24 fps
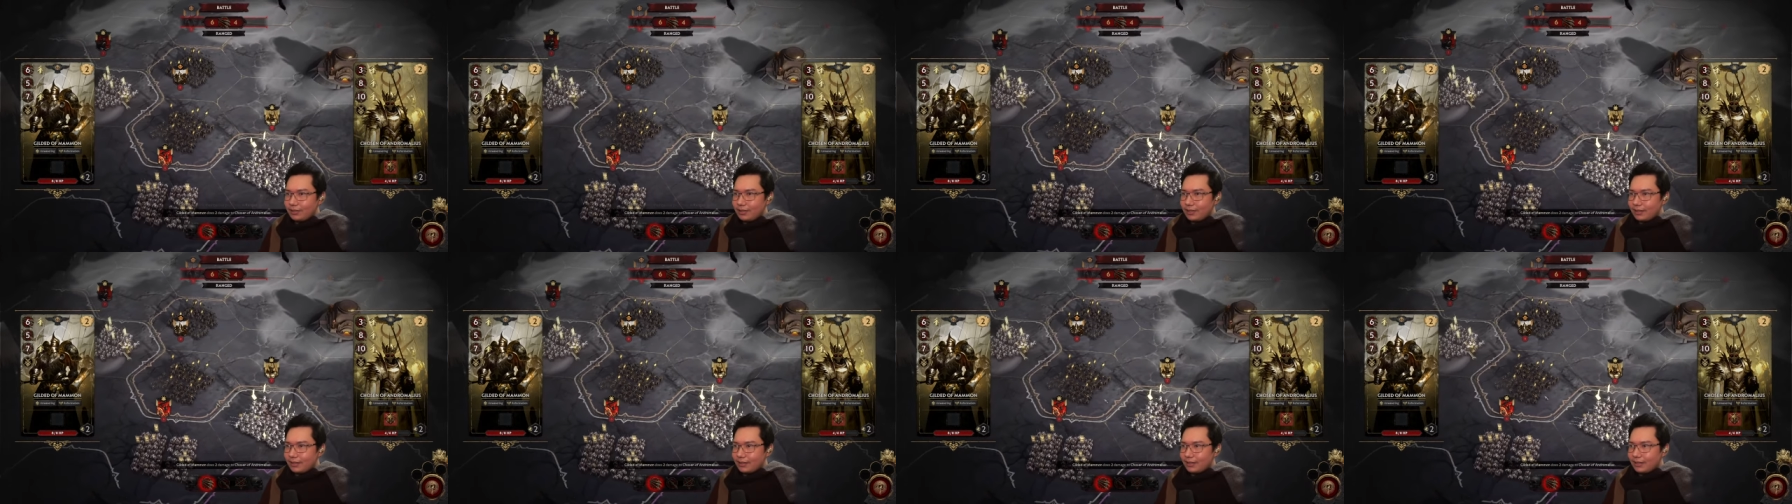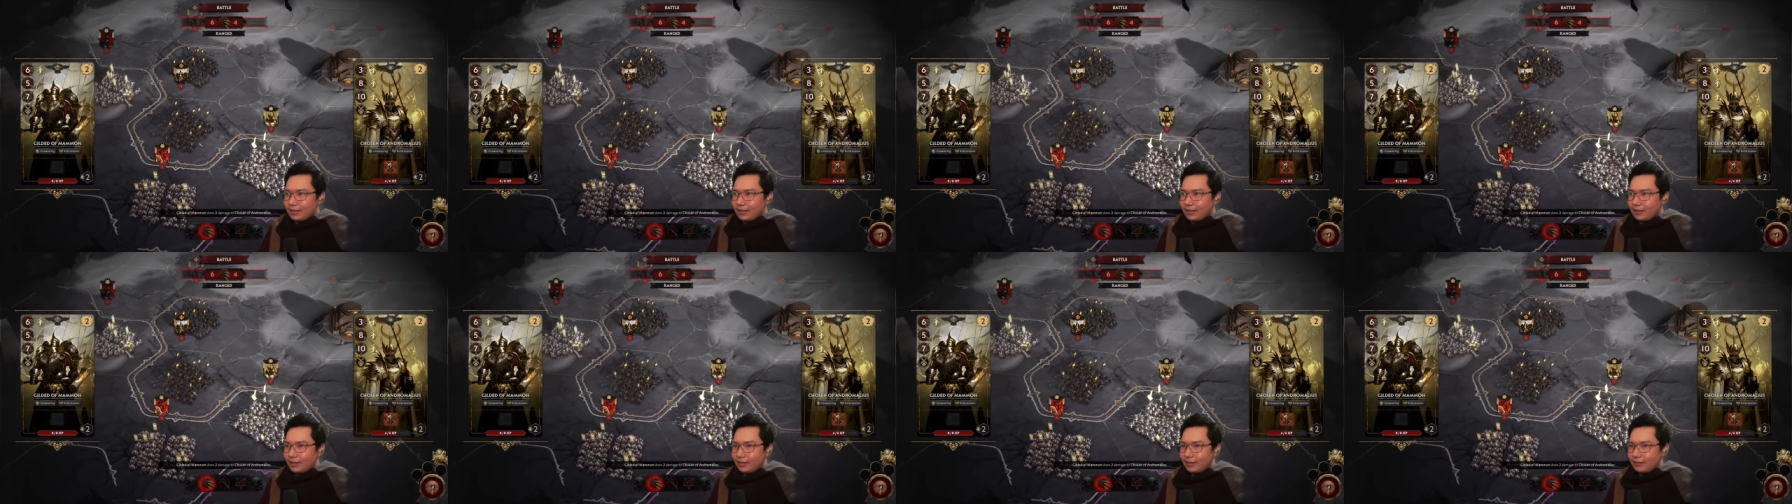they'll
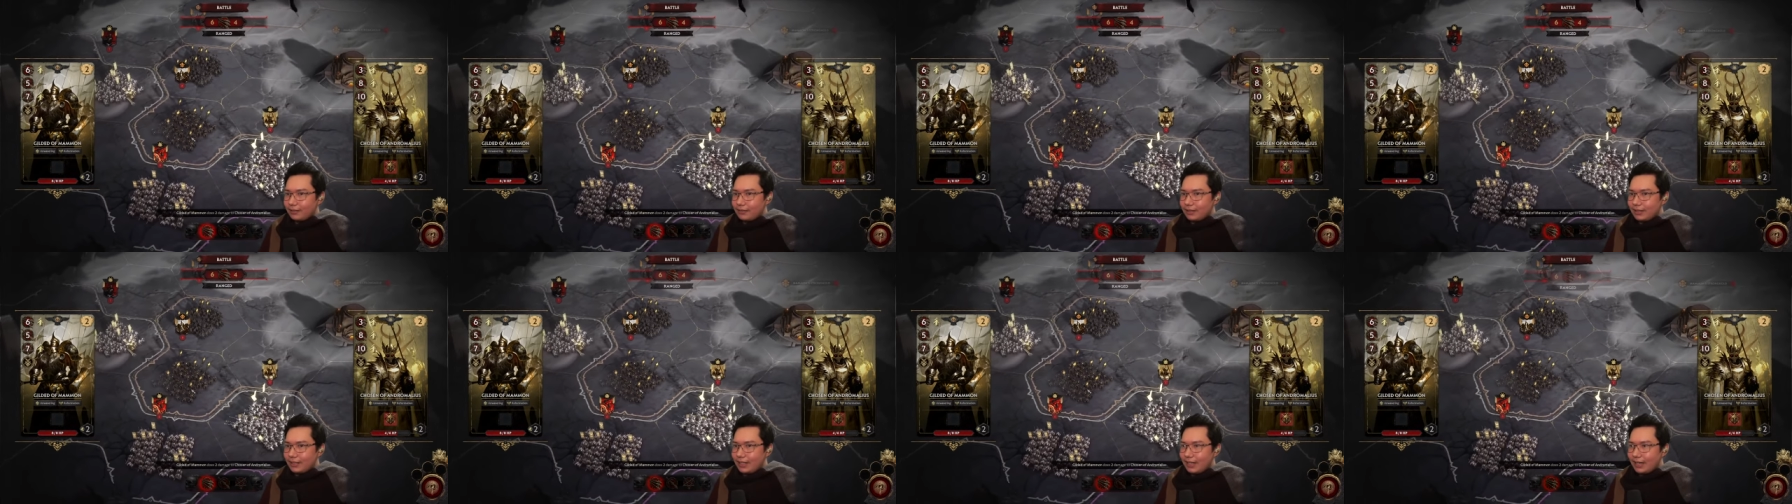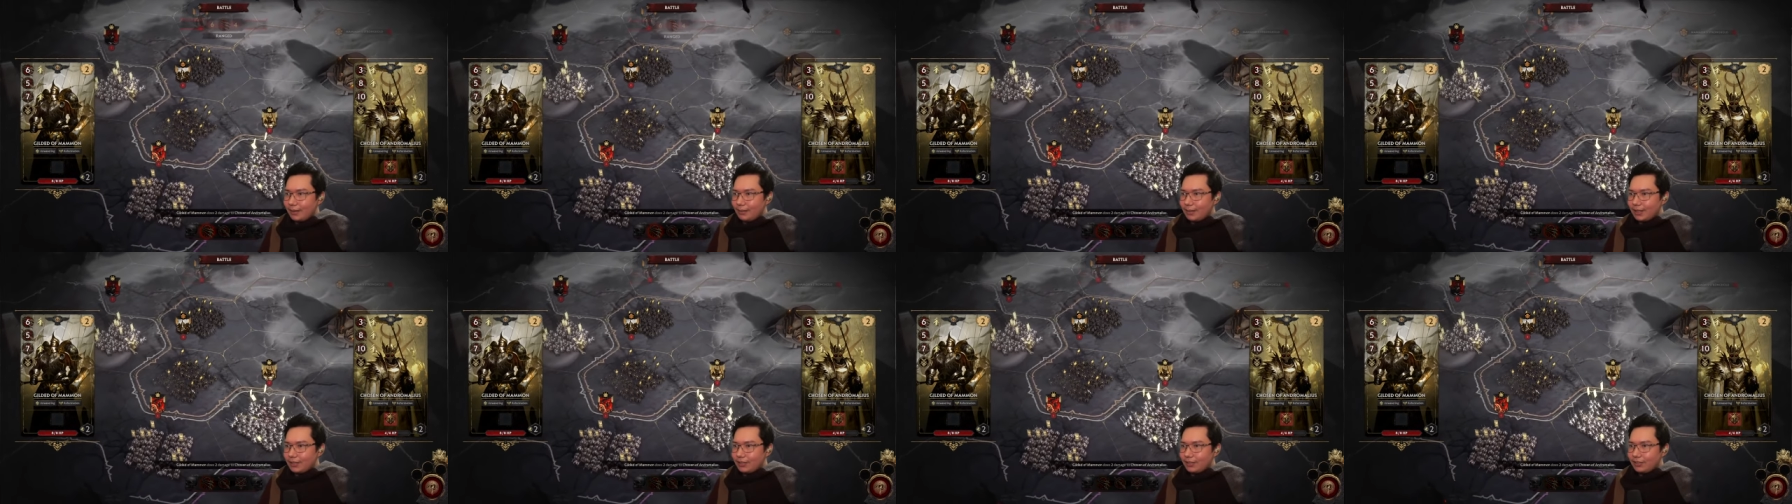deal three
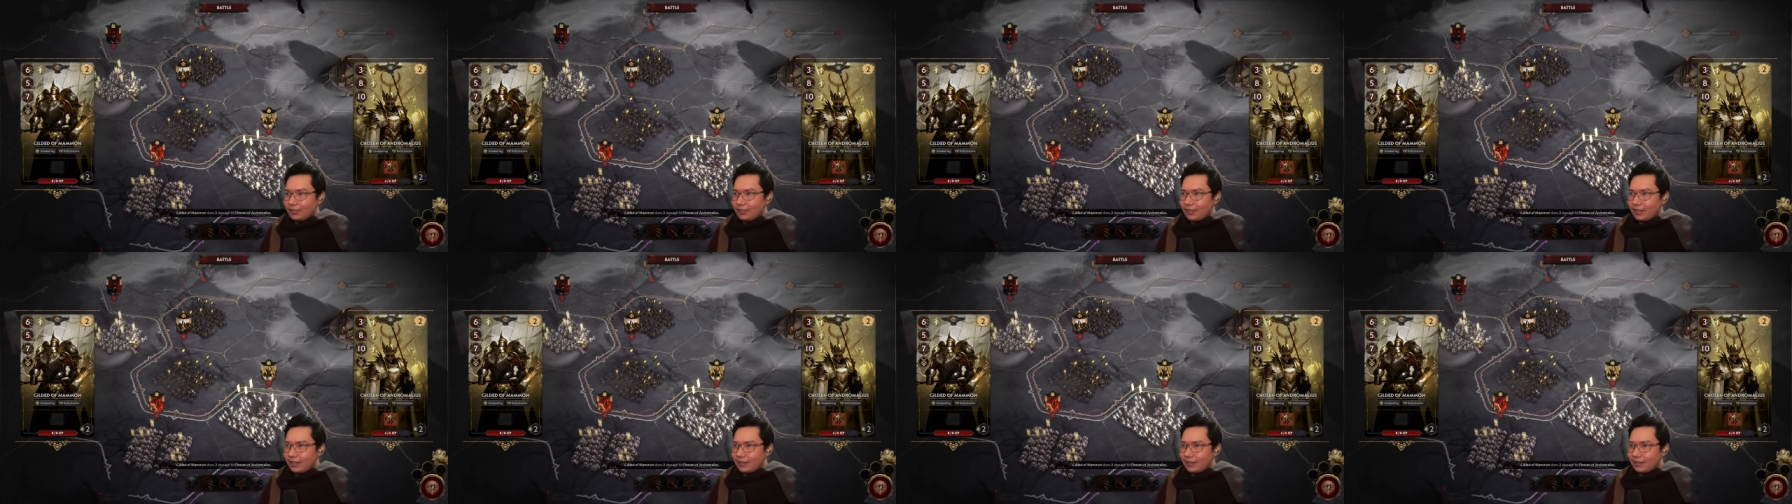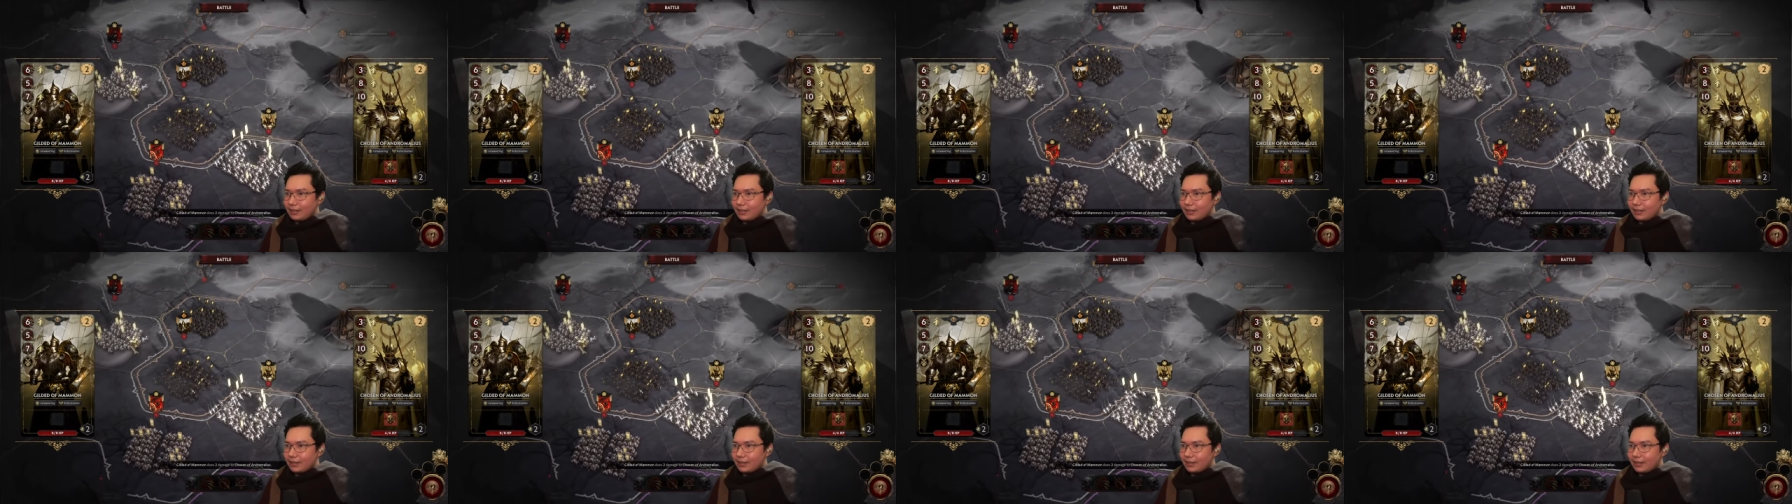damage, then they'll
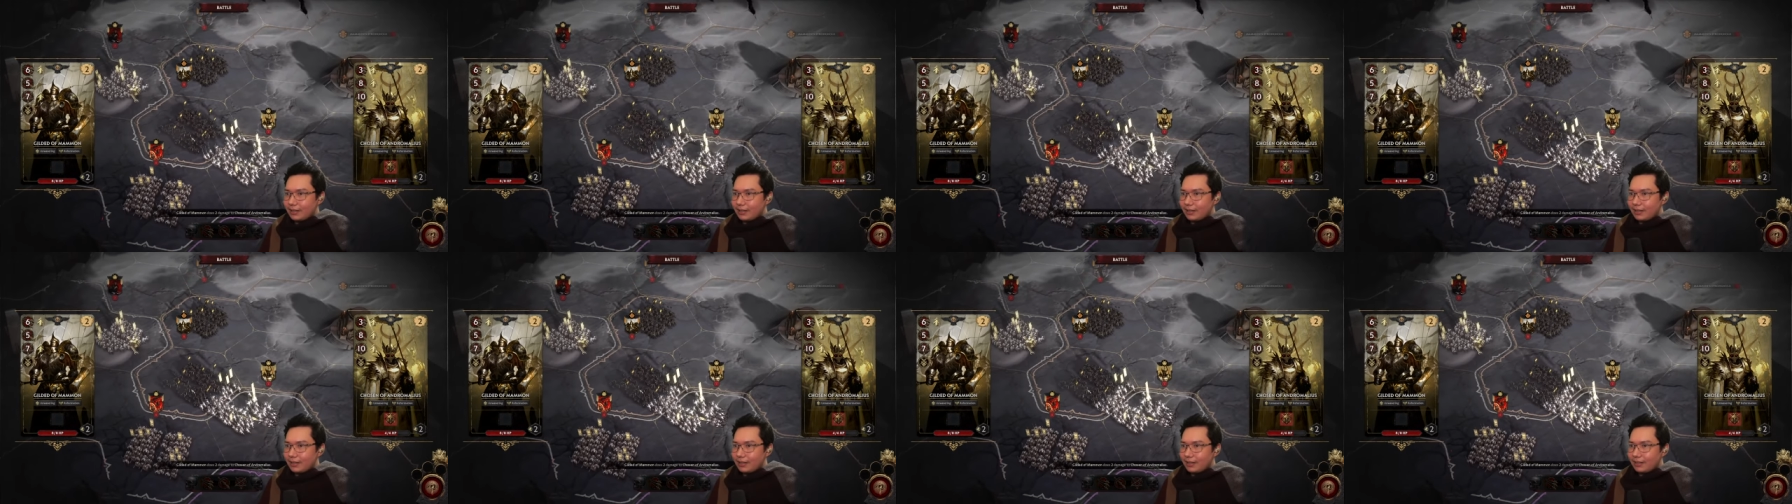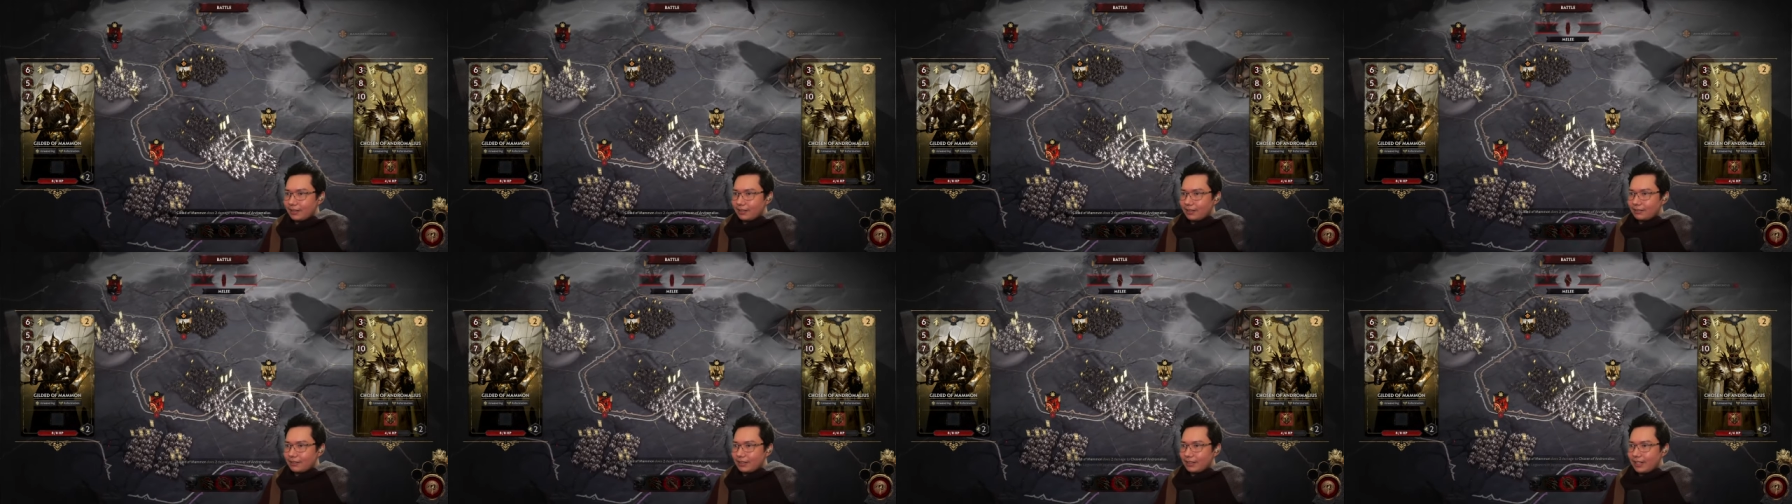deal another
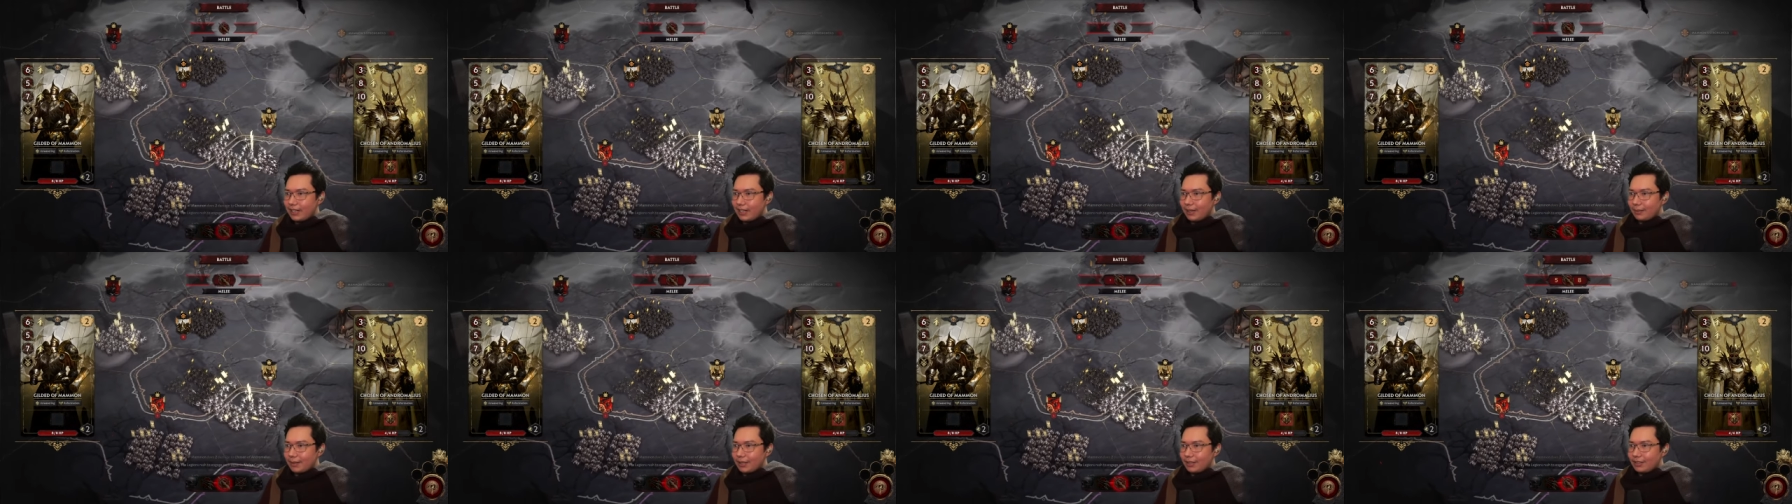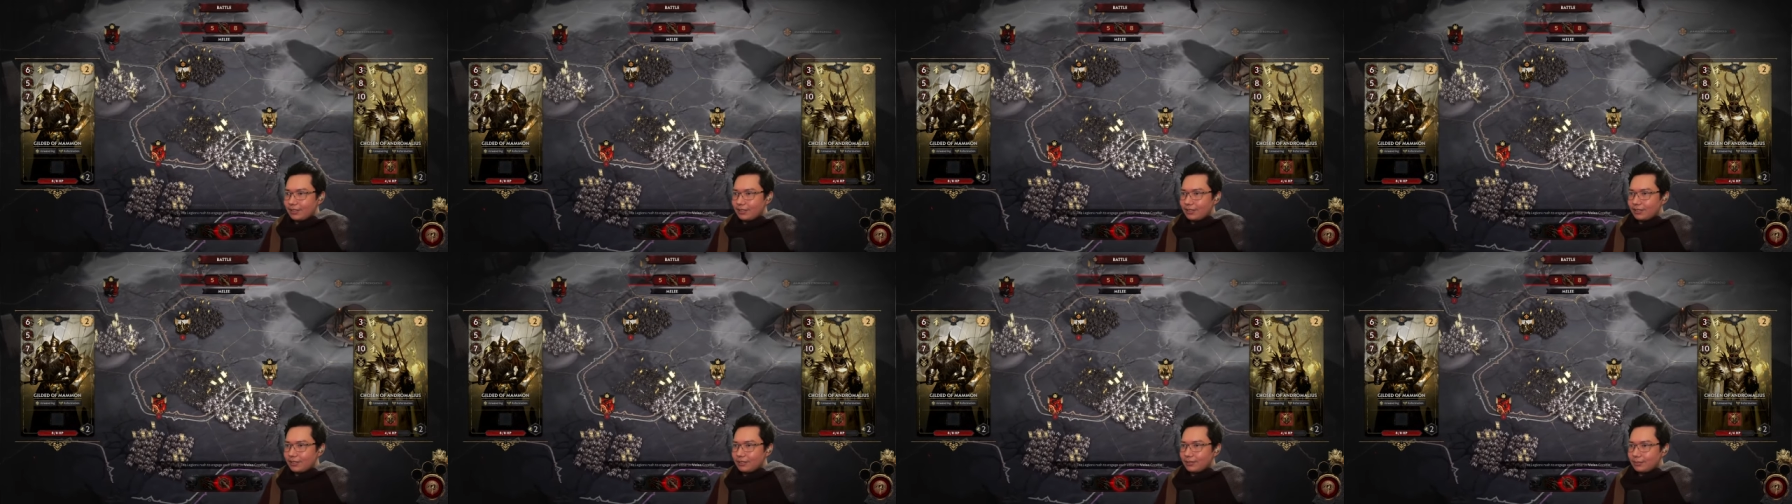three
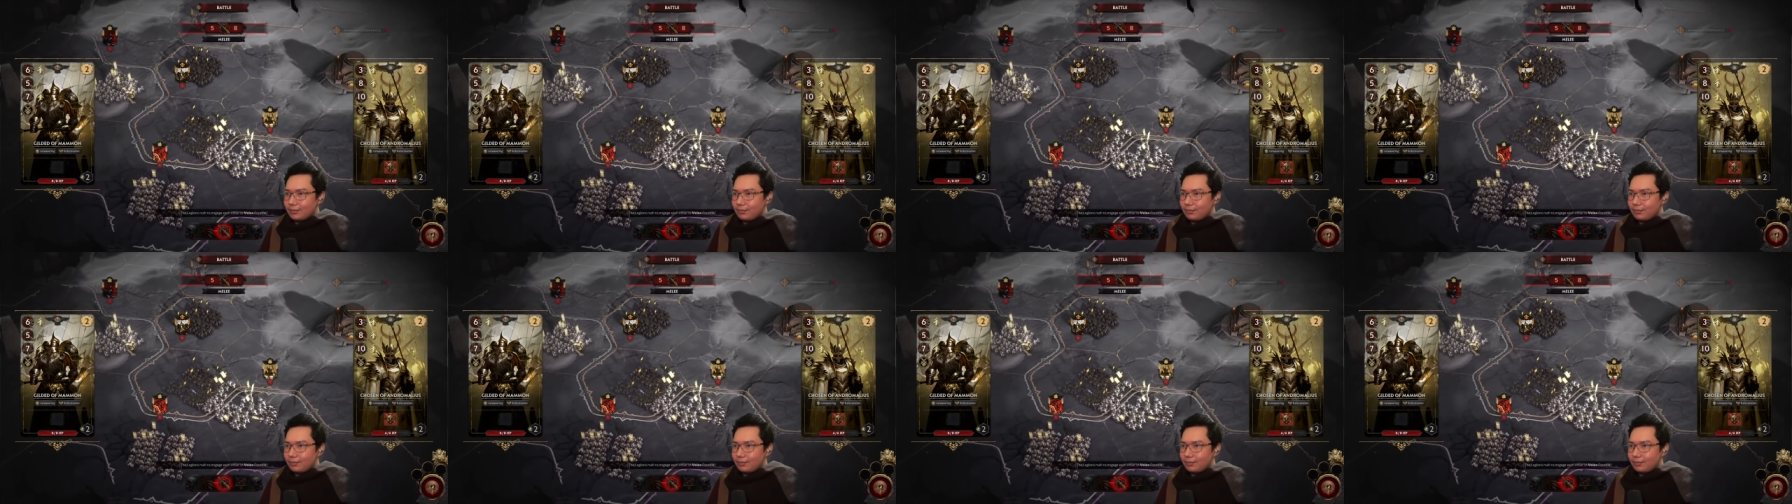damage.